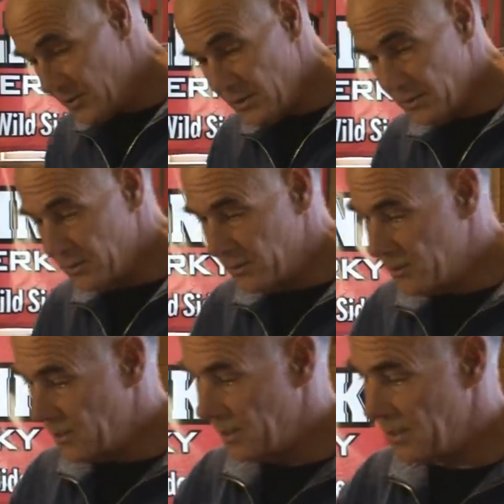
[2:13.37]
use
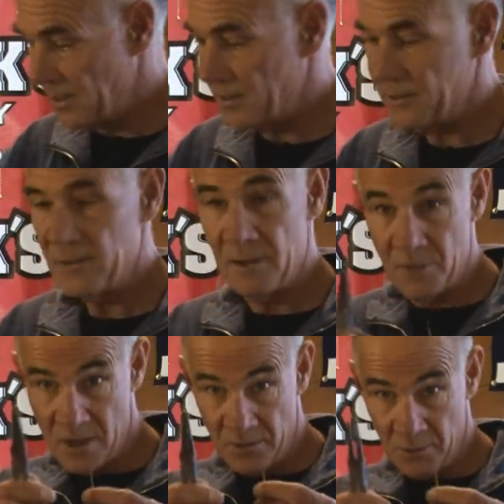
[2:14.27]
a
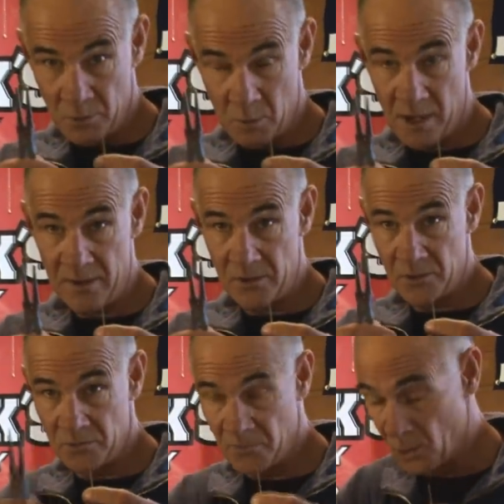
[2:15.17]
round nose pliers to
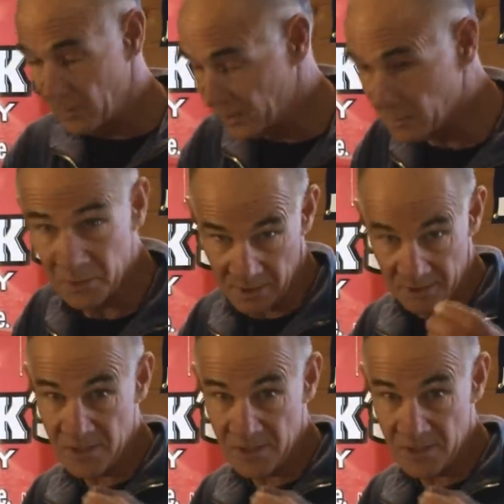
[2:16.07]
form it, but it's